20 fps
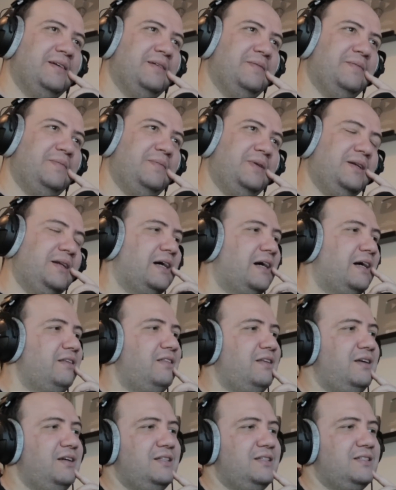But I
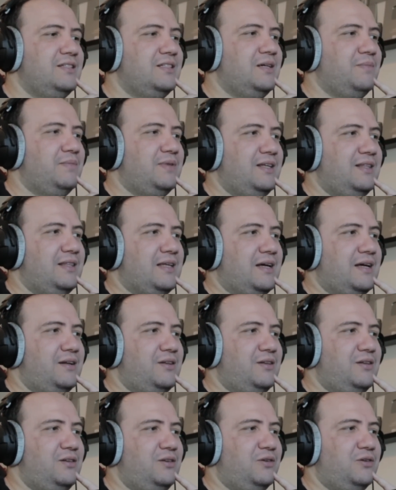think it's something that
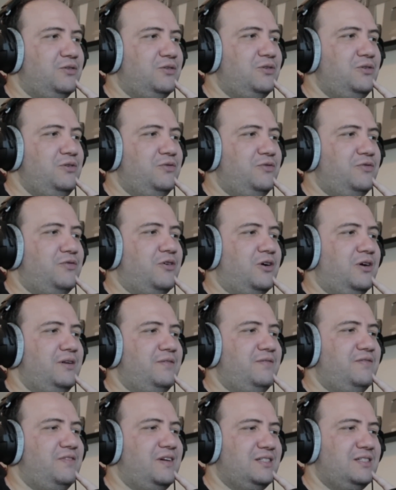you're too far
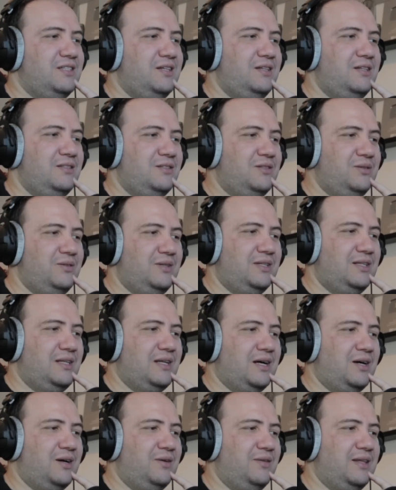invested into it
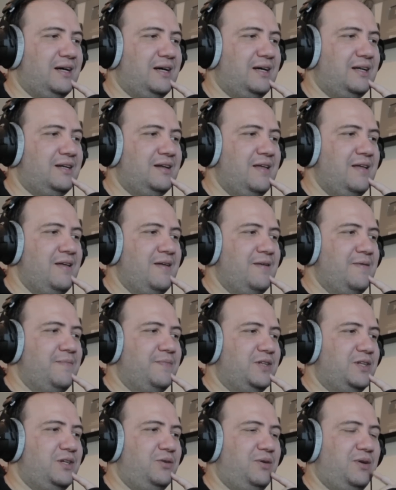now that
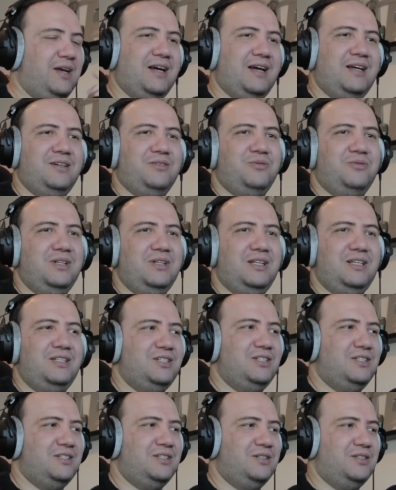you can't really
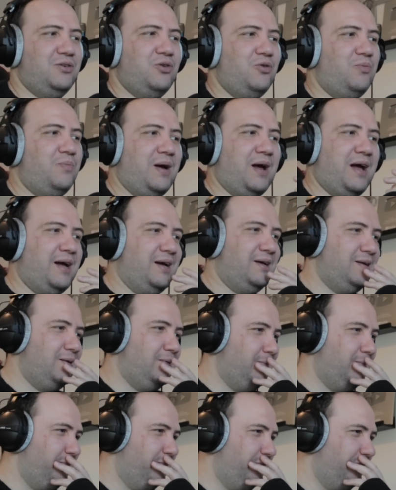just go back.
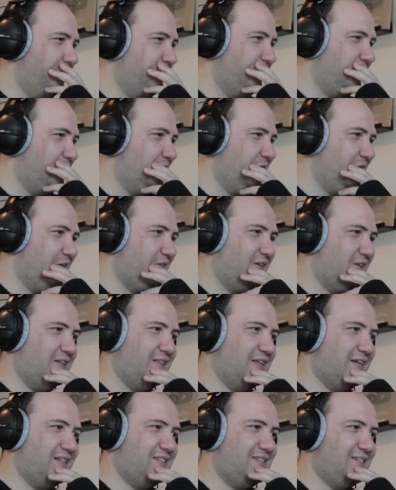I think
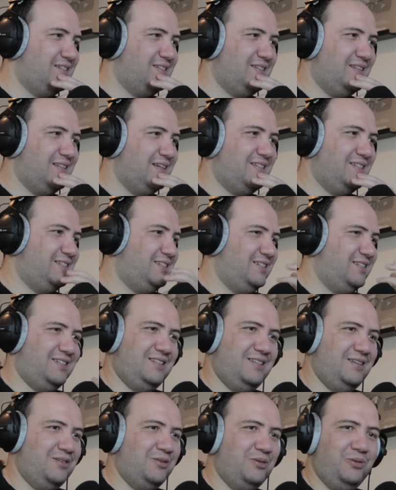that's just
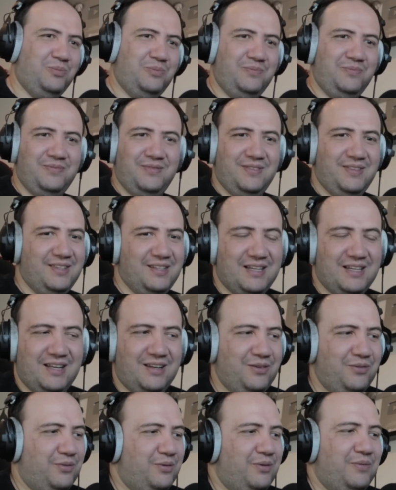the whole, like,
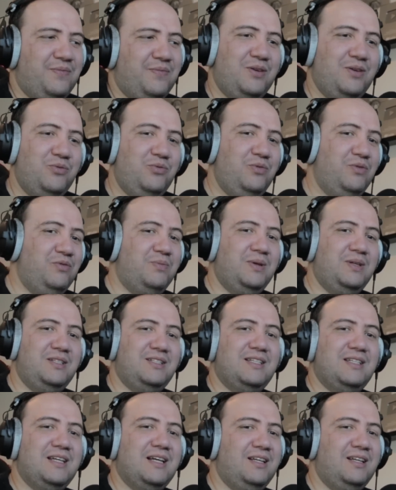well, we've been
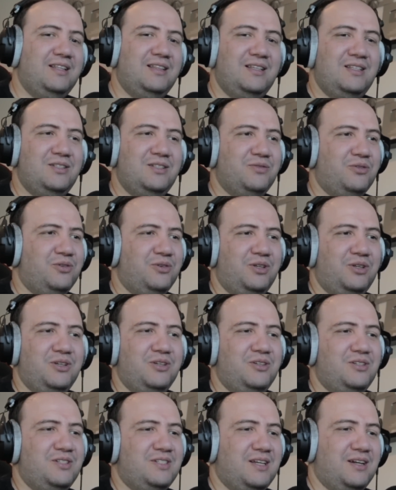selling these for
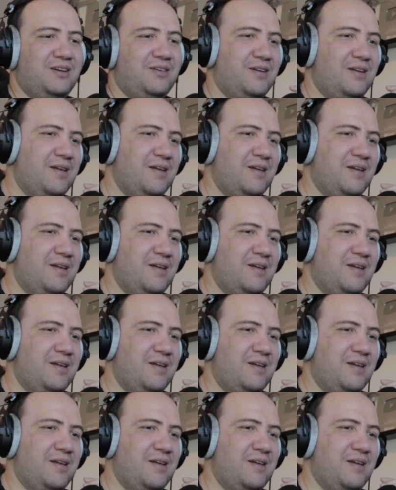years now.